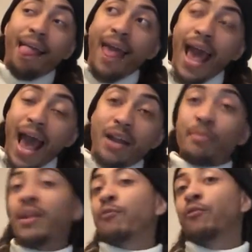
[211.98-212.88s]
had it
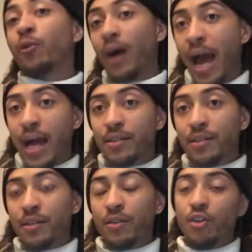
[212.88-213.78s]
been a full
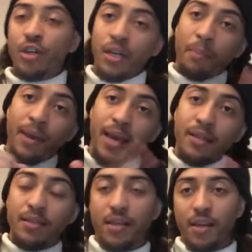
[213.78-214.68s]
ask. You're going to get paid
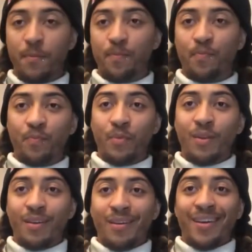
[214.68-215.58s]
the same.
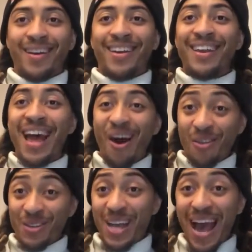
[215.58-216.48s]
Now
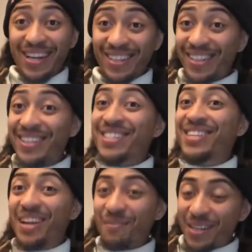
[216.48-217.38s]
there's actually an
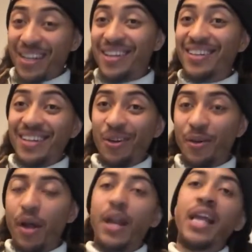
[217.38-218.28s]
incentive to get a deal
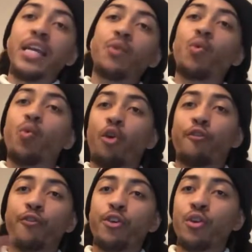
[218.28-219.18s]
done, and he will
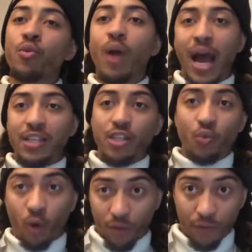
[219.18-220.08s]
work for you as he's
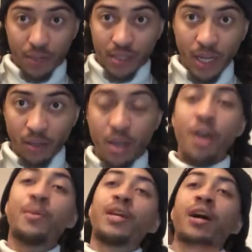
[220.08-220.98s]
working for the seller
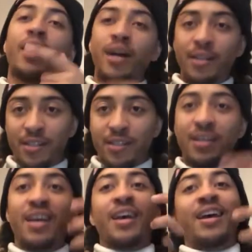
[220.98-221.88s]

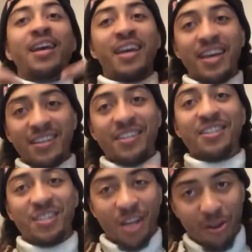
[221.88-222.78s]
because his
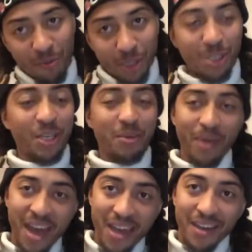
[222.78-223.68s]
incentive is to get
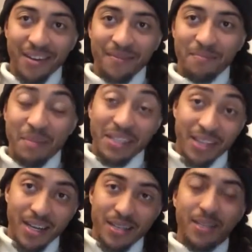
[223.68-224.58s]
paid. Make
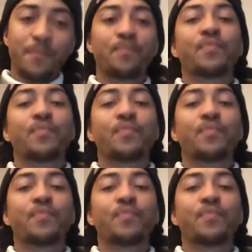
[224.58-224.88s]
sense?